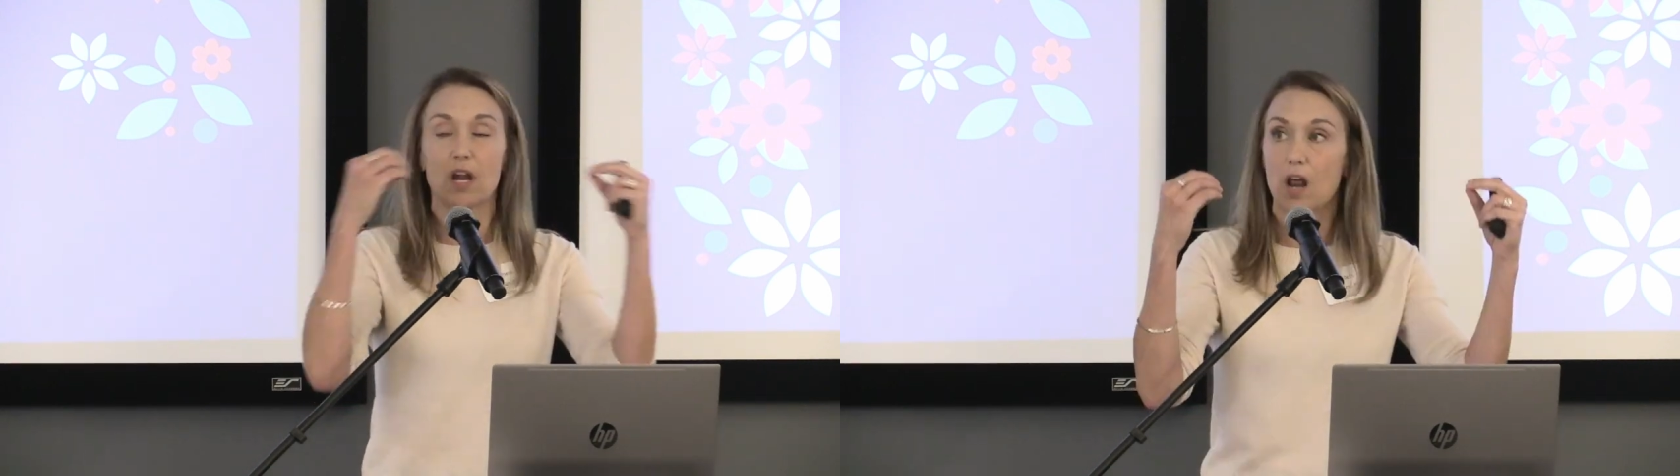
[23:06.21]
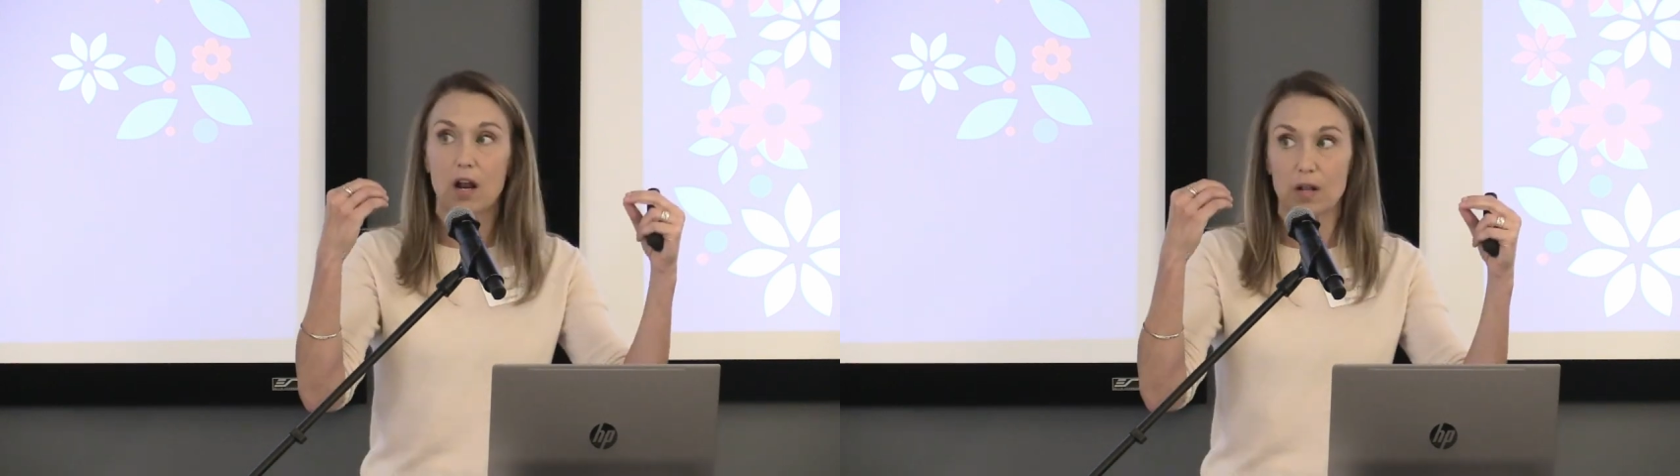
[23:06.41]

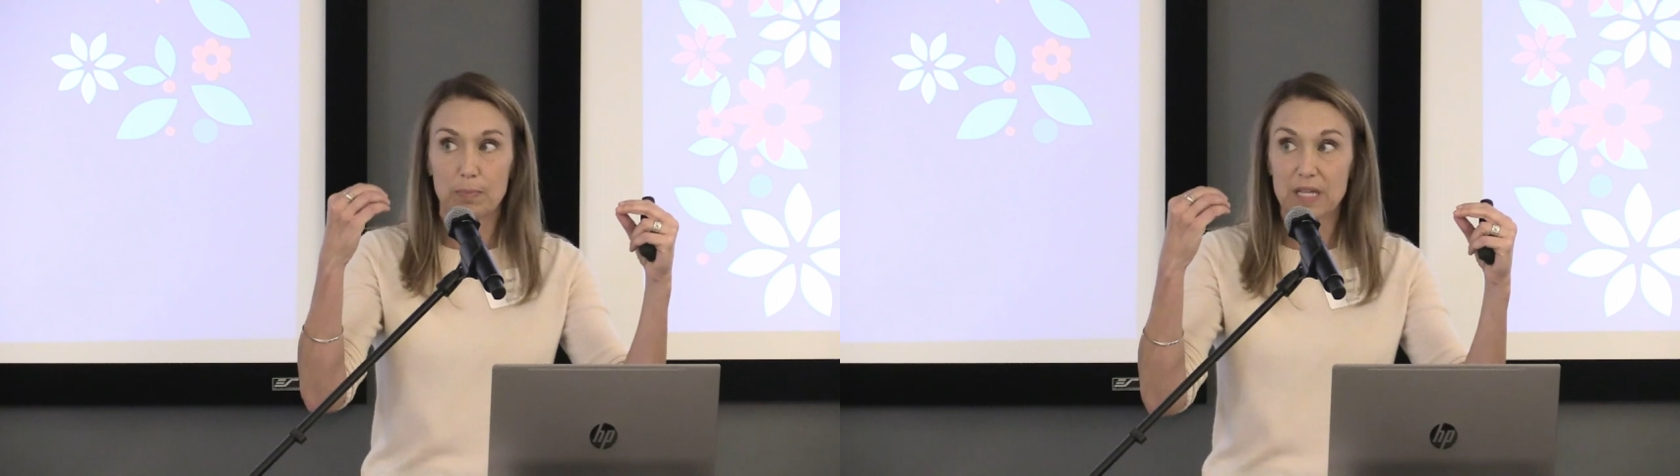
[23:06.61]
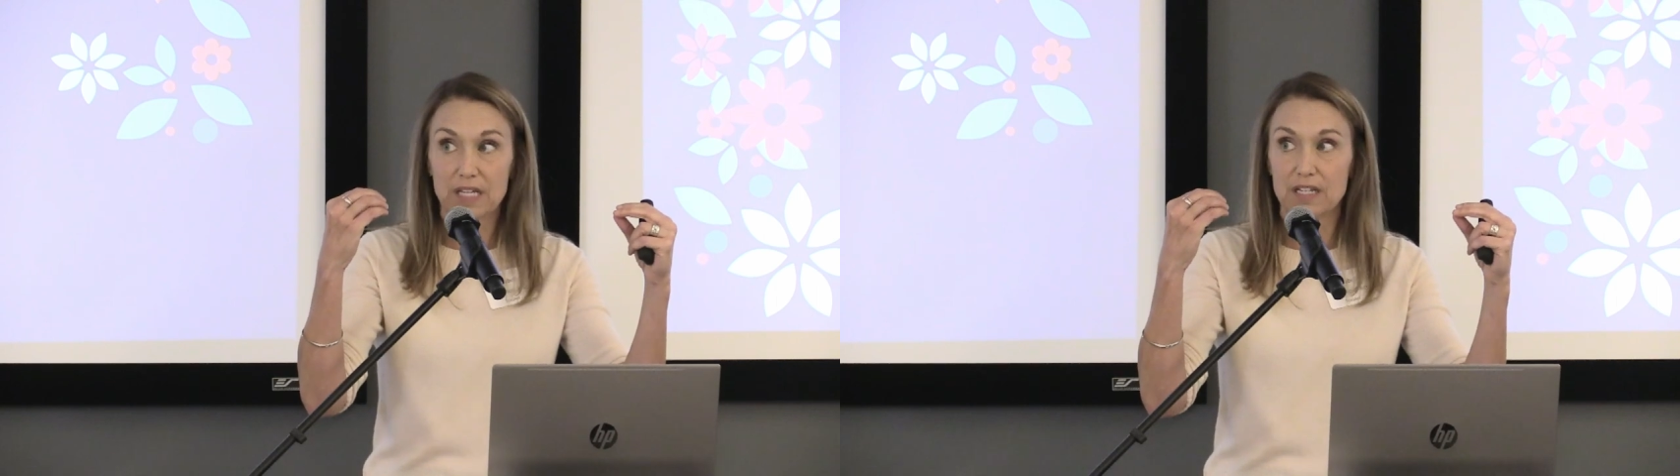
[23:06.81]
on a
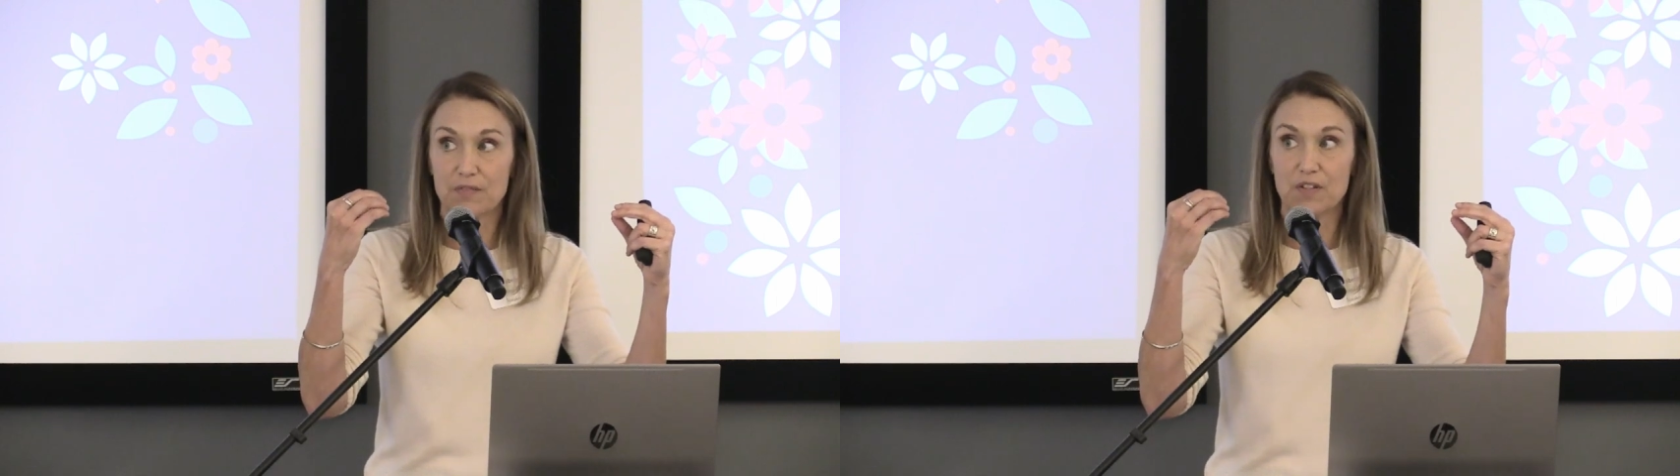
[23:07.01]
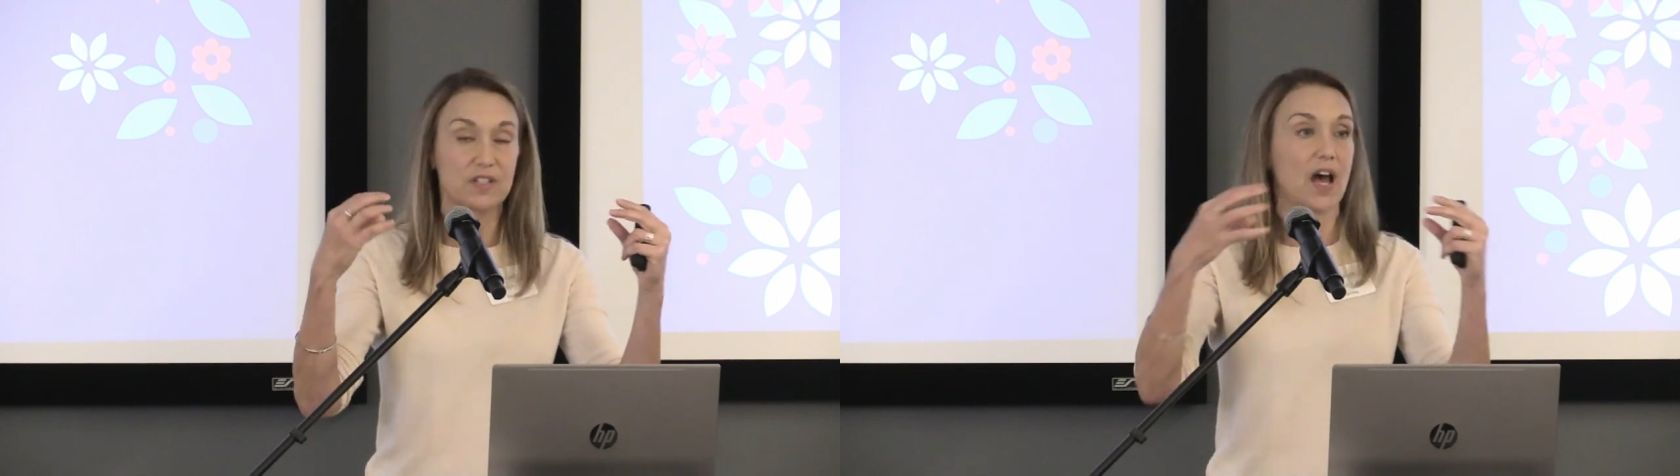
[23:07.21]
completely
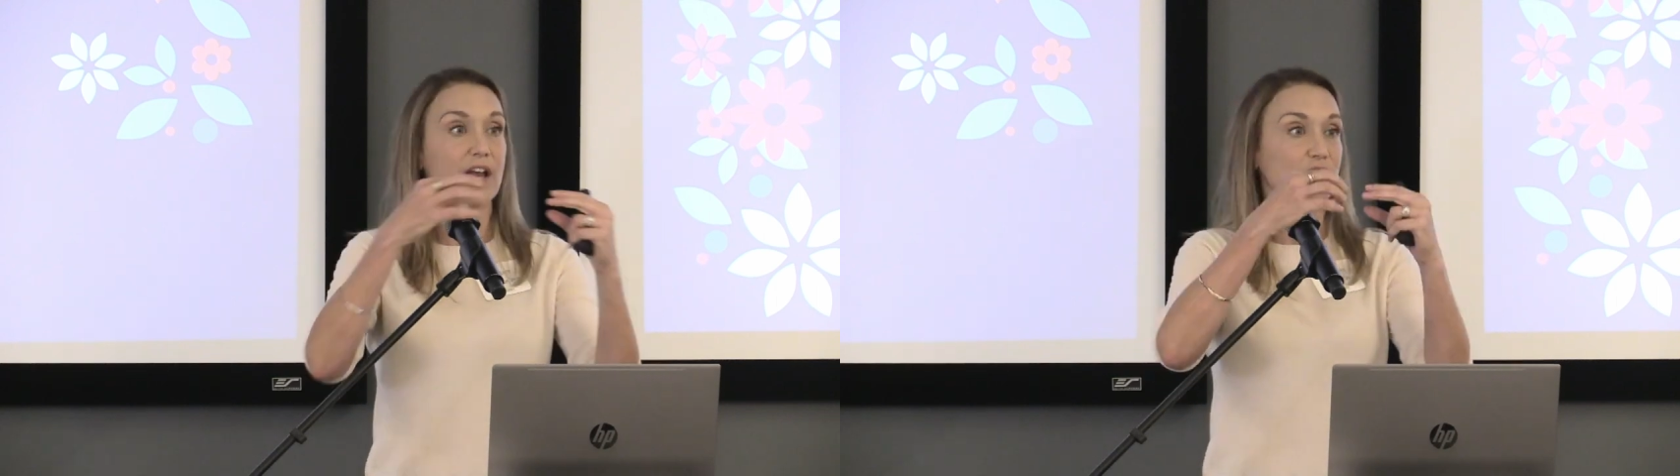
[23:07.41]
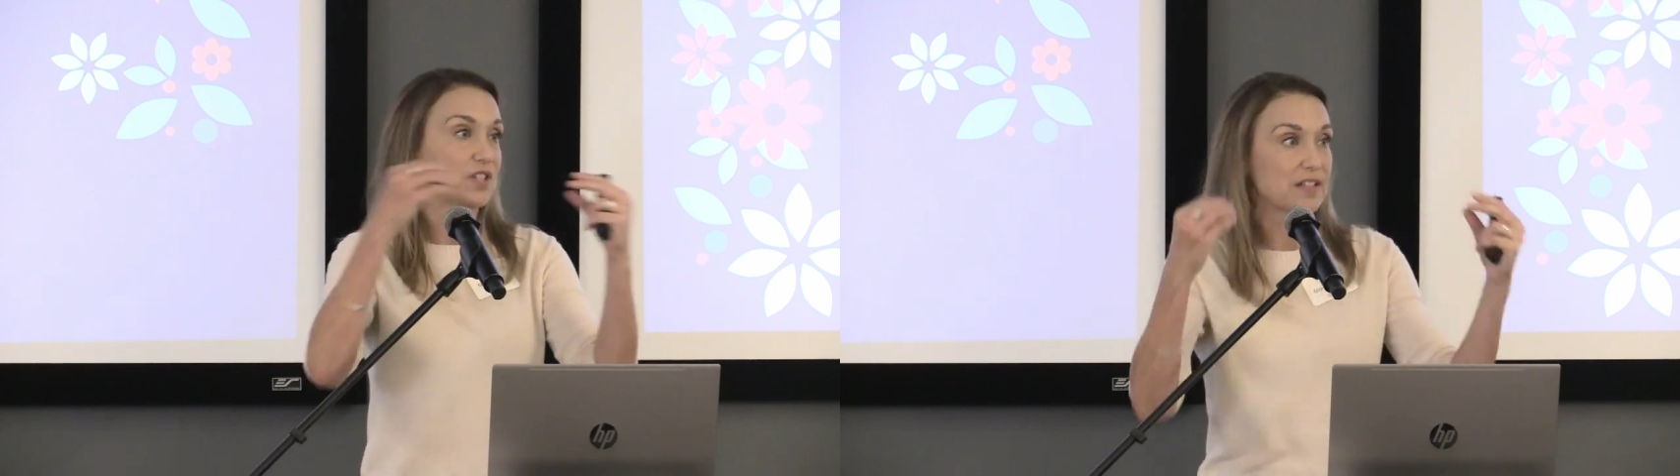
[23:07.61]
different
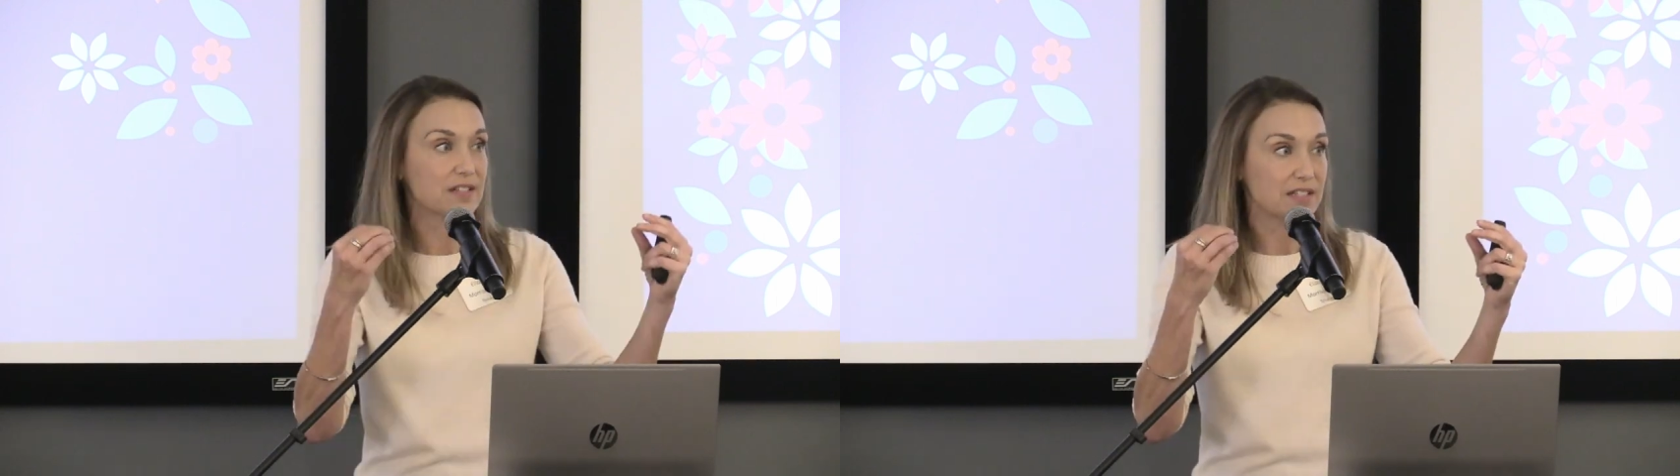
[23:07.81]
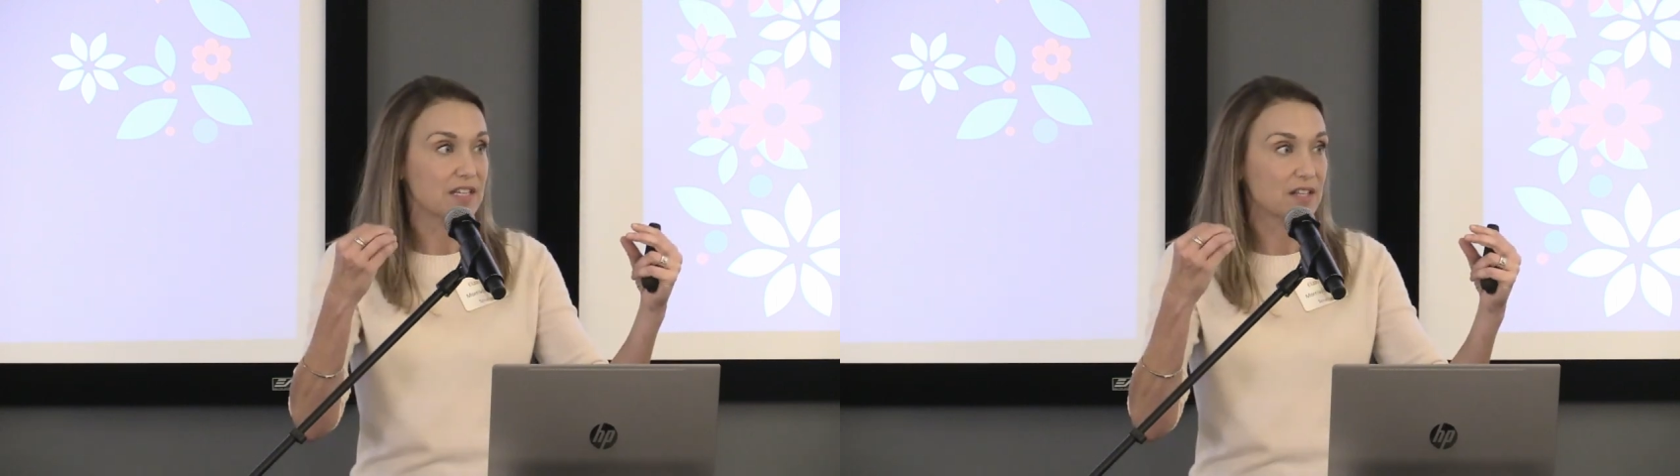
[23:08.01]
side or
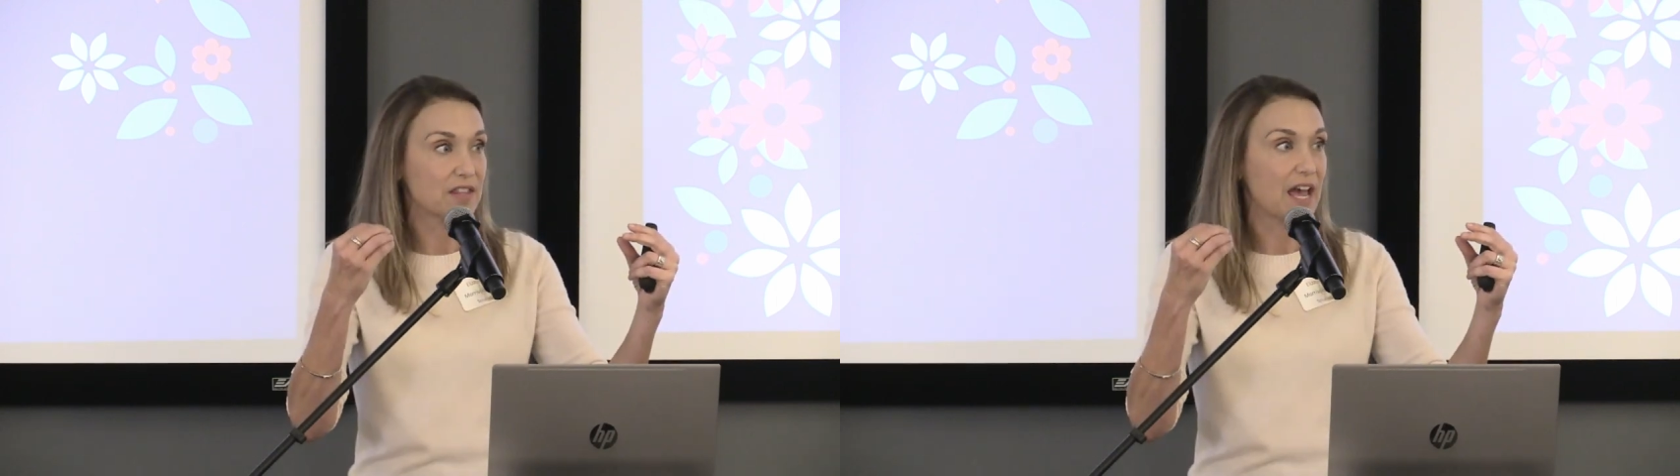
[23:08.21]
doesn't see that